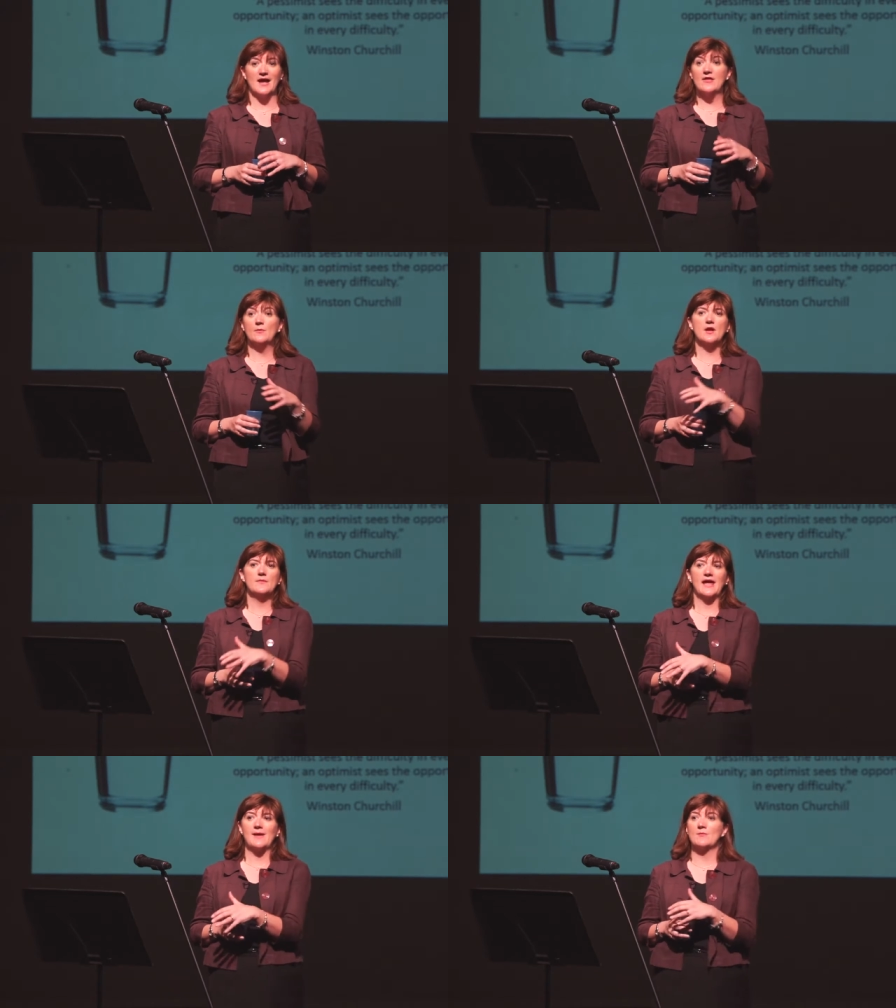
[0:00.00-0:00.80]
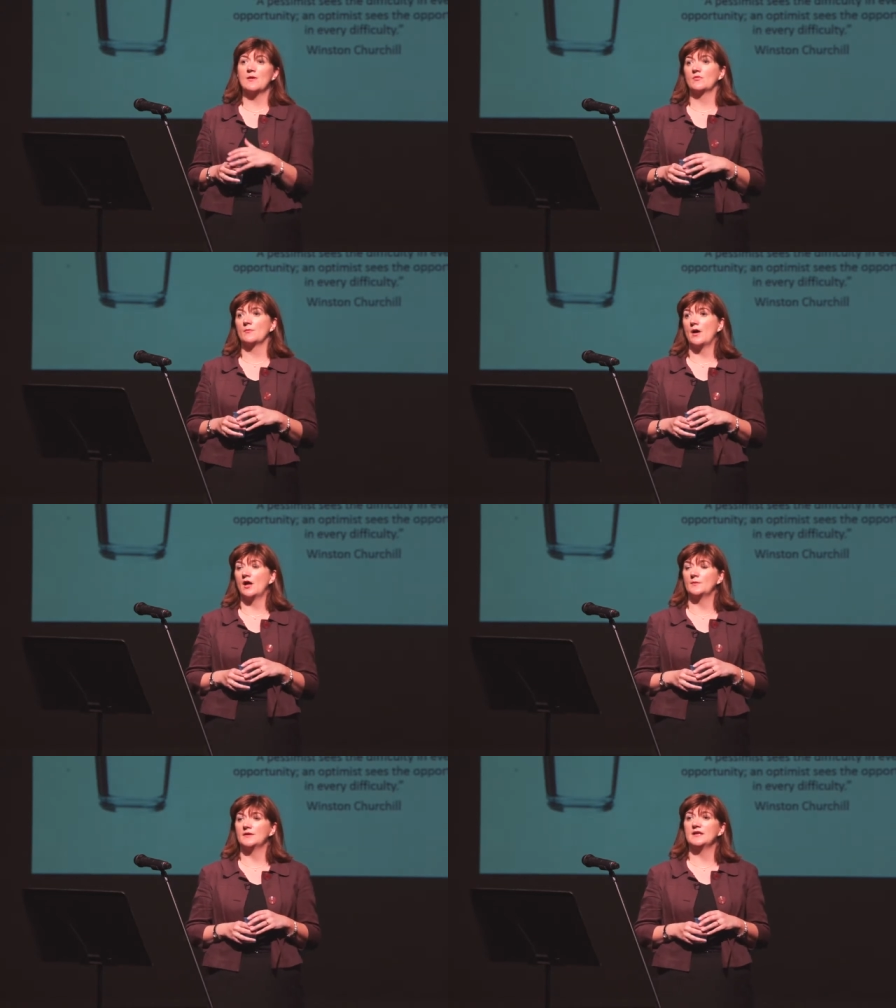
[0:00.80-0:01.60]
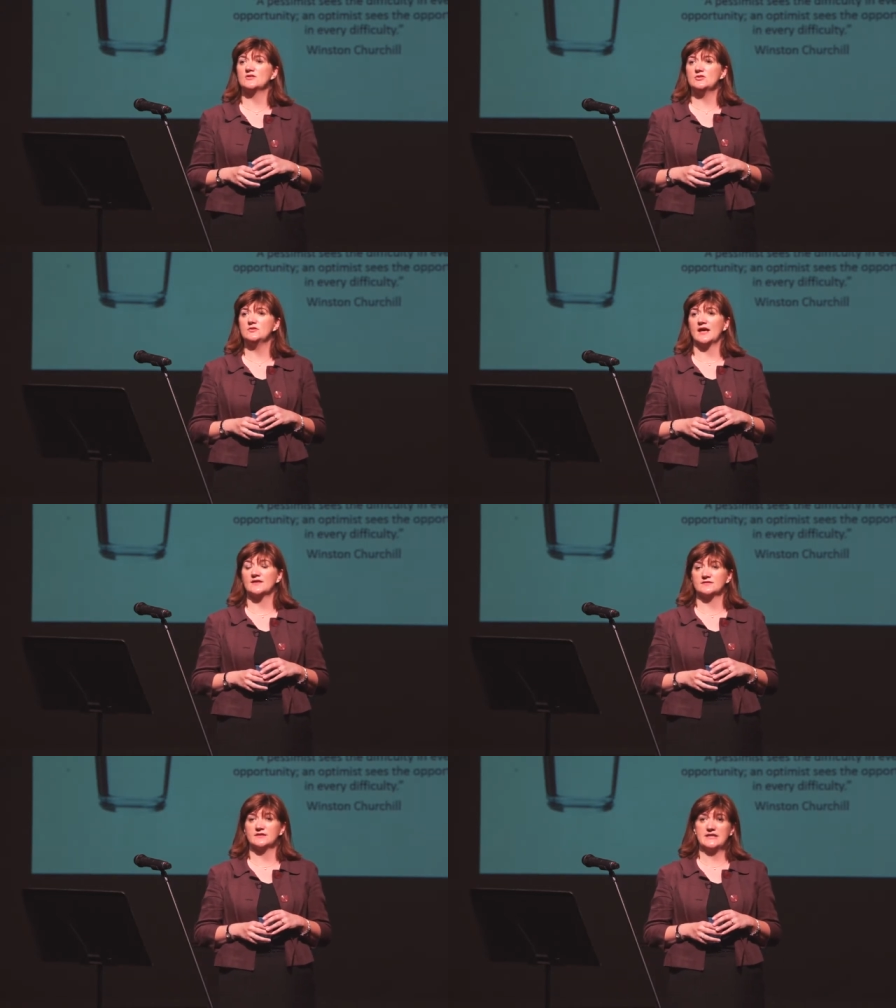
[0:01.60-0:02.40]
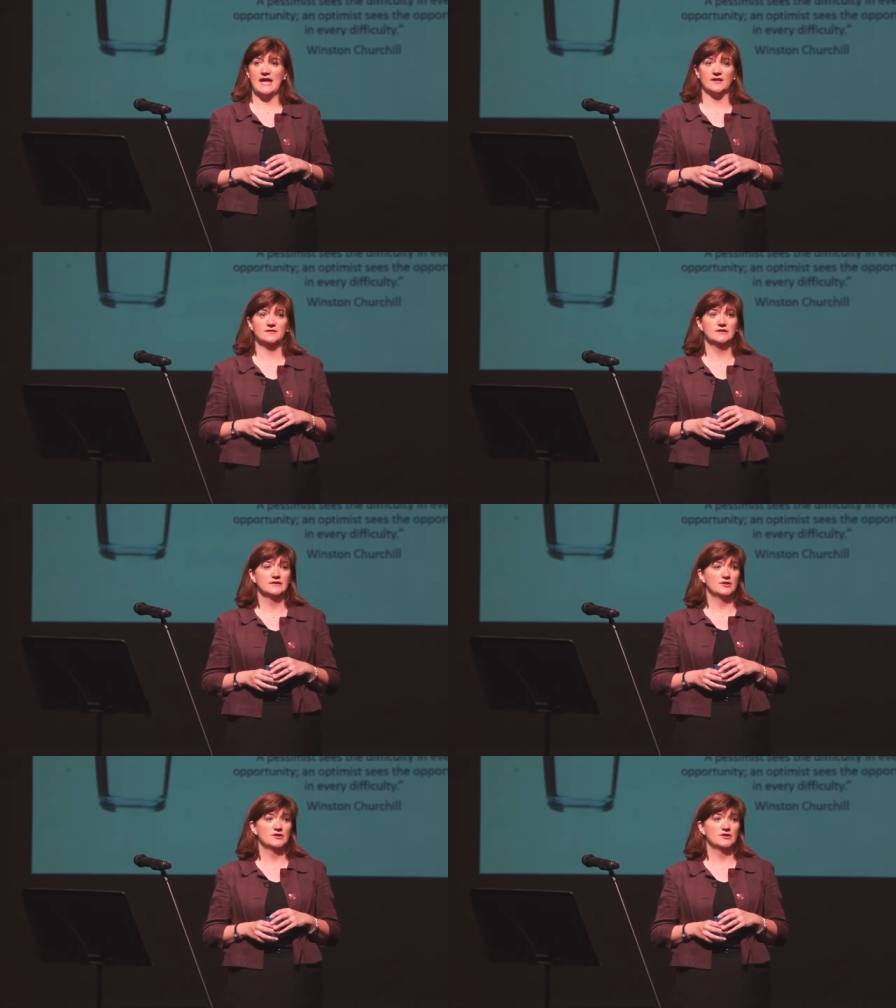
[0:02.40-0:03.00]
And then when I became a Member of Parliament in 2010,